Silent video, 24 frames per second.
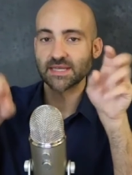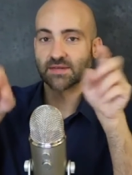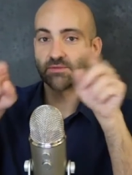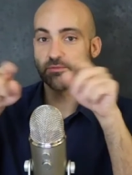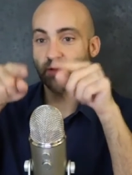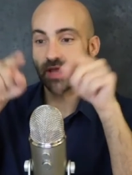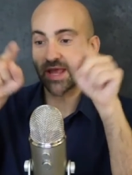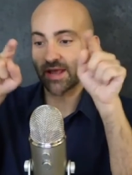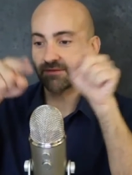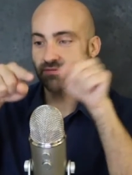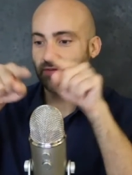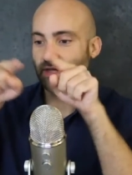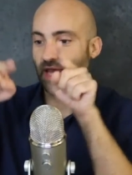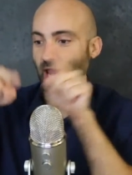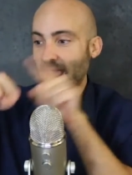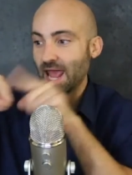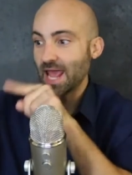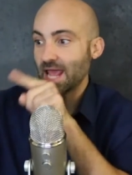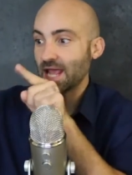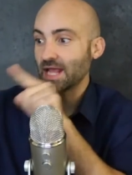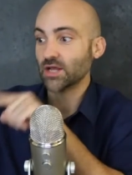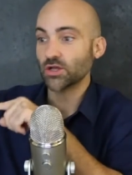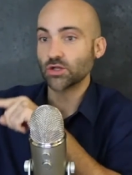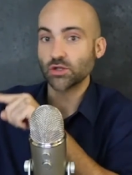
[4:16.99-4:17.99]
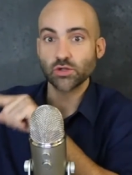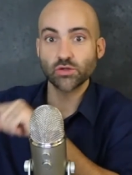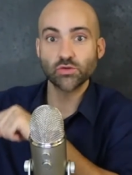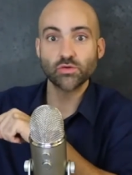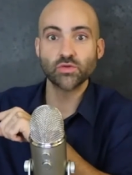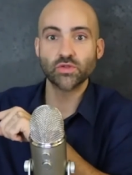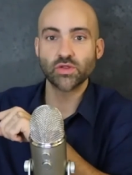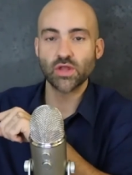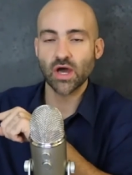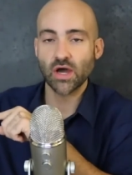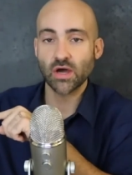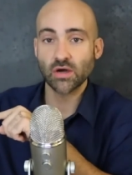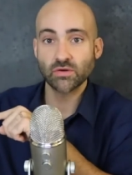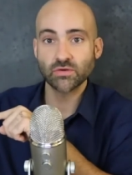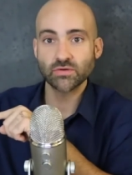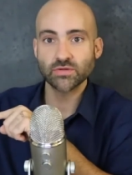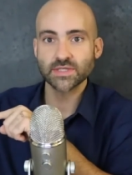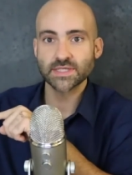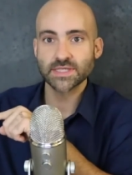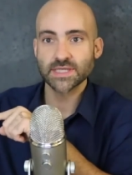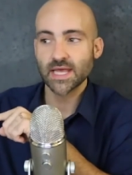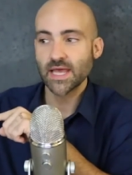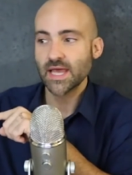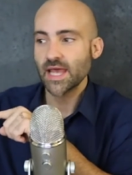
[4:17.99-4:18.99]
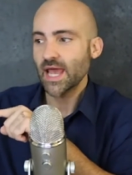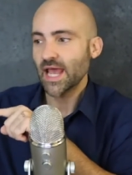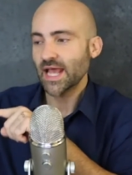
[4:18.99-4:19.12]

and we have to include those.